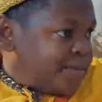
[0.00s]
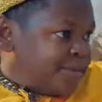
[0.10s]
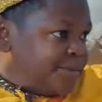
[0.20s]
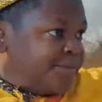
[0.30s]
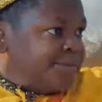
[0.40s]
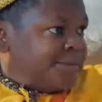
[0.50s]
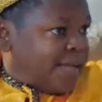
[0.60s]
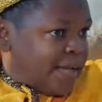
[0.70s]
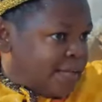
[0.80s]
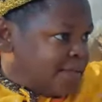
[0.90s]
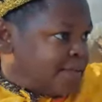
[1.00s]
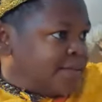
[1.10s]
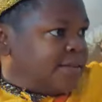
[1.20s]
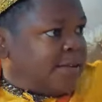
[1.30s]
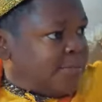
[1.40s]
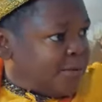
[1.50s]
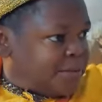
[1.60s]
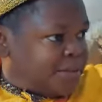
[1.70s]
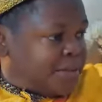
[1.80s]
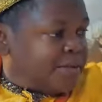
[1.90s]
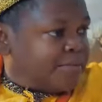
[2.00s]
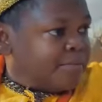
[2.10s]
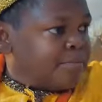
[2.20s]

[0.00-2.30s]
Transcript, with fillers: Dad, that is, let me see